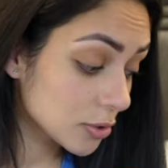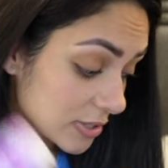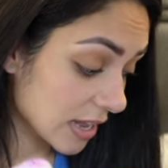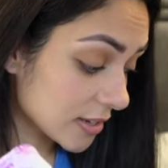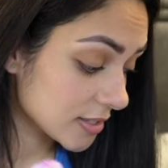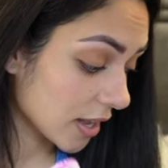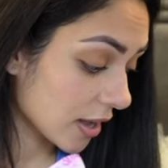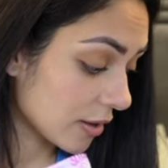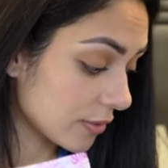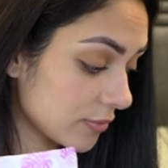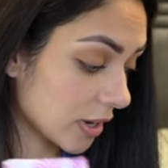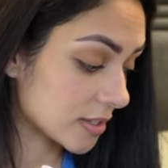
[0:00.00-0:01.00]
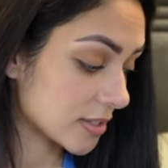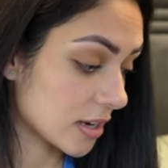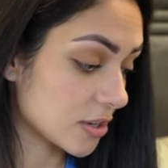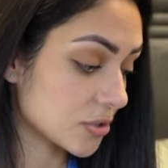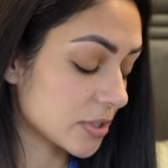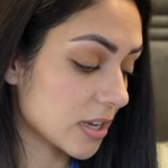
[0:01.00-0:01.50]
tend to have like
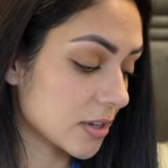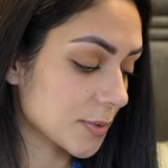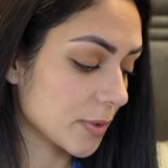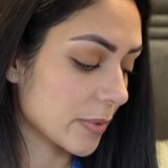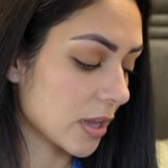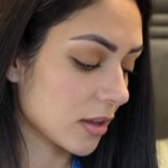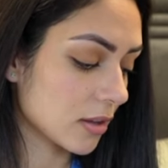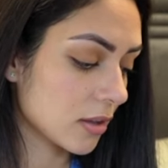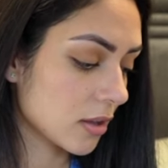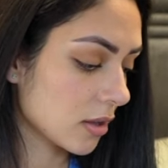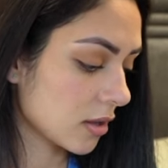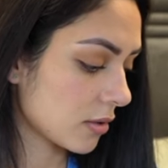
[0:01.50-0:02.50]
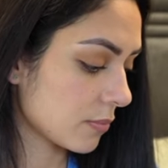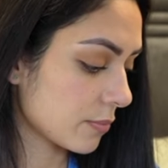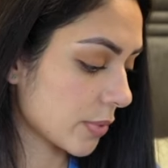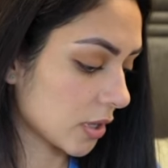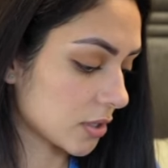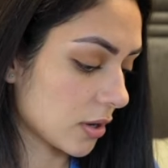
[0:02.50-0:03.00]
sanitary towels with me,
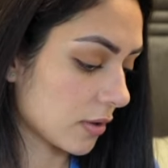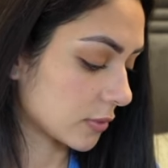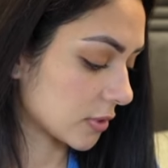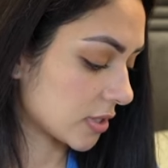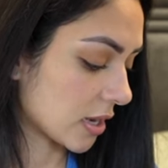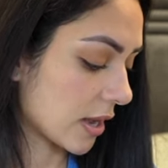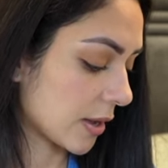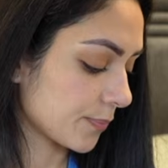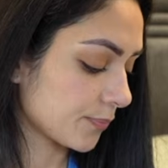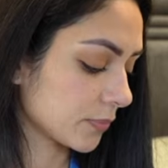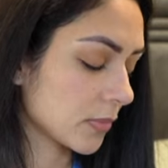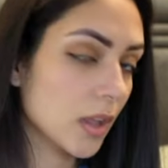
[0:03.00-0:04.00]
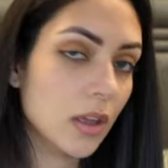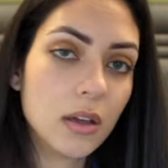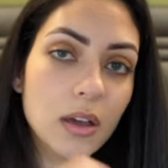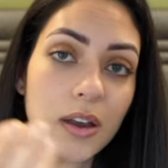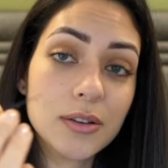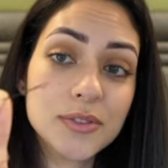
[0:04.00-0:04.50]
but I don't have one today.
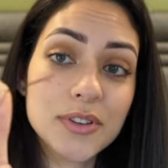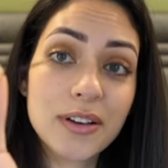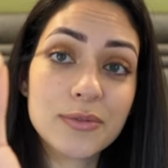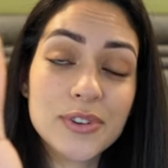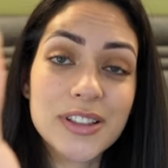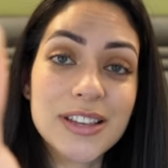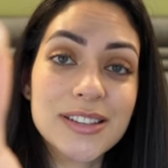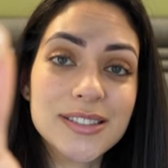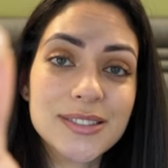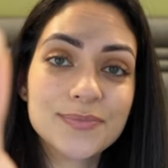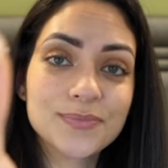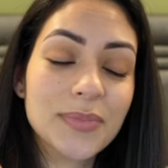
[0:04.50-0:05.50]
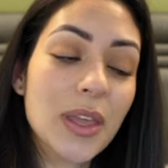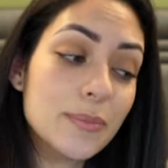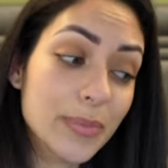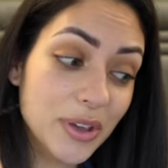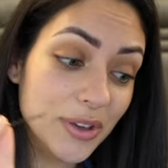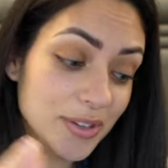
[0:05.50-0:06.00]
And I also have one of these
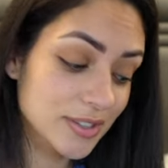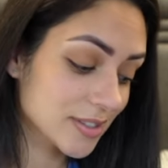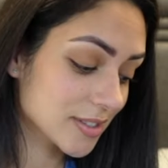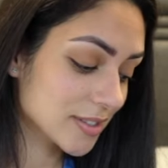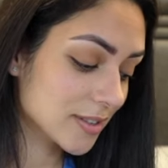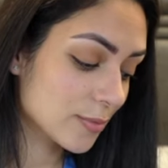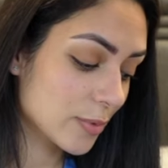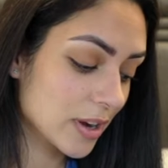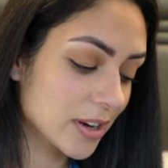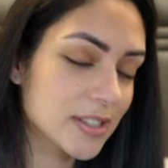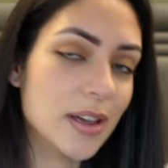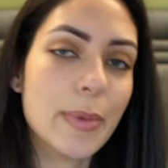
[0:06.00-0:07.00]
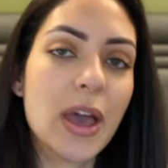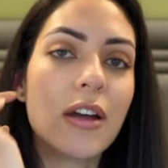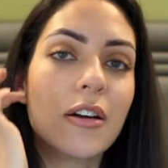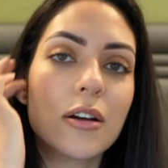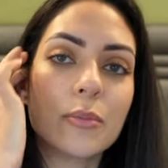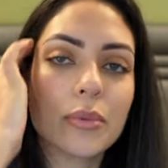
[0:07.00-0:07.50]
because when I tie my
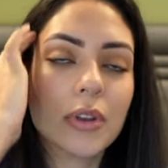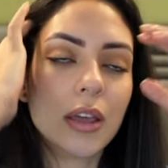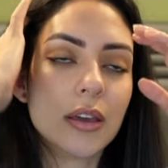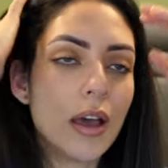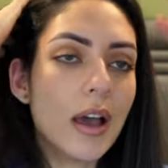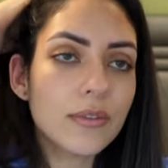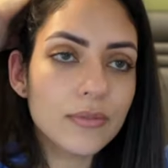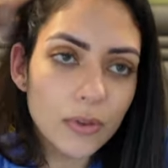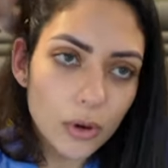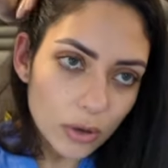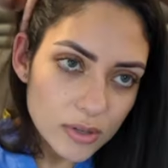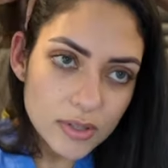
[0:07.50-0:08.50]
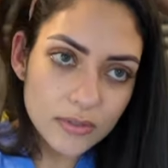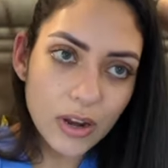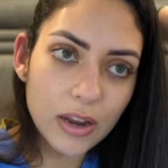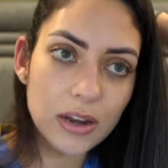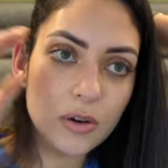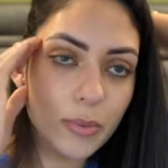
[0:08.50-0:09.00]
hair up, like I have lots of
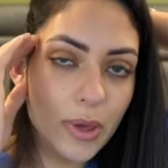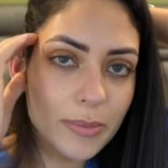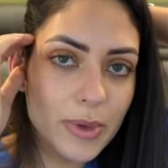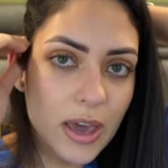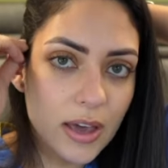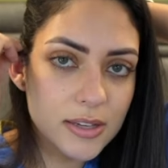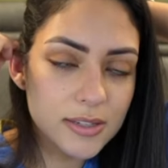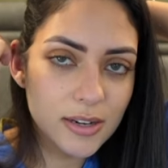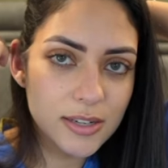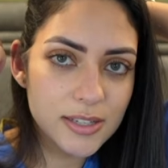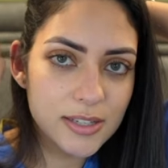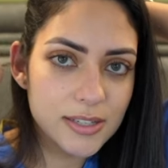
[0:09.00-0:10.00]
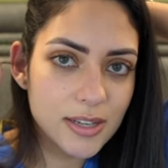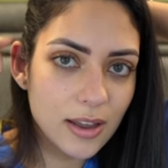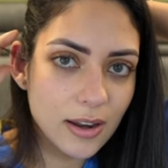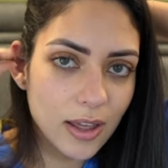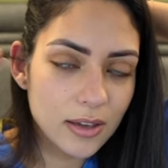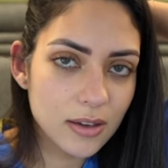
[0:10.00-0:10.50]
like little baby hairs and I tend to get
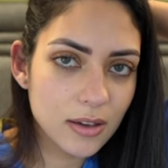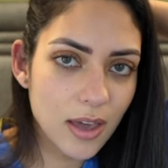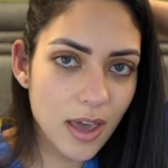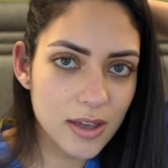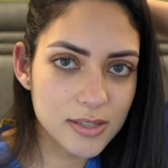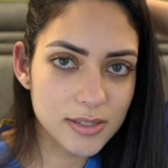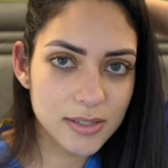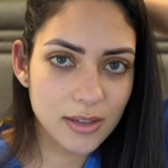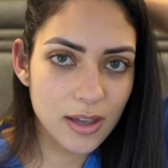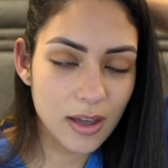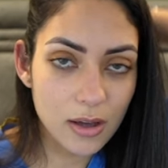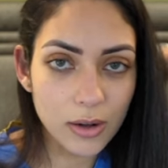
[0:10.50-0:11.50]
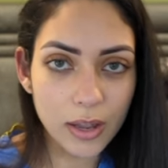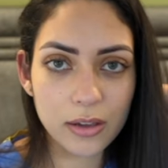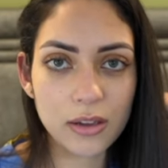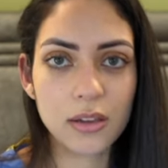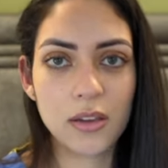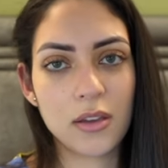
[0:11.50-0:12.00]
like hair sticking out
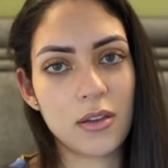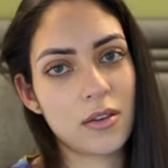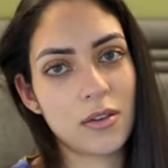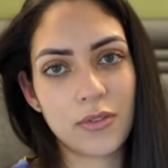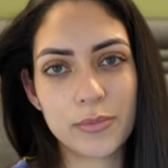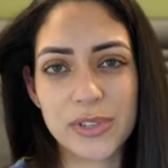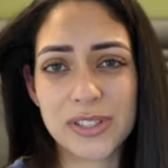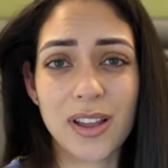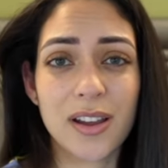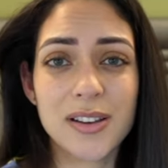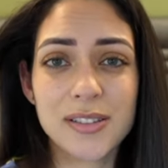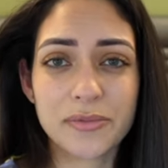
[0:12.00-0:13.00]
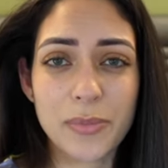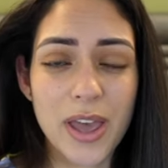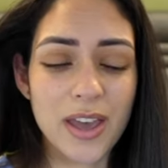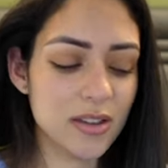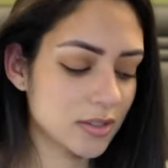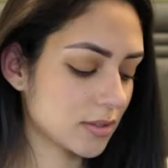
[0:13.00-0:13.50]
like from the sides of my
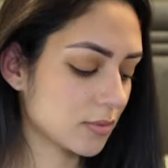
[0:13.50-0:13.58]
head,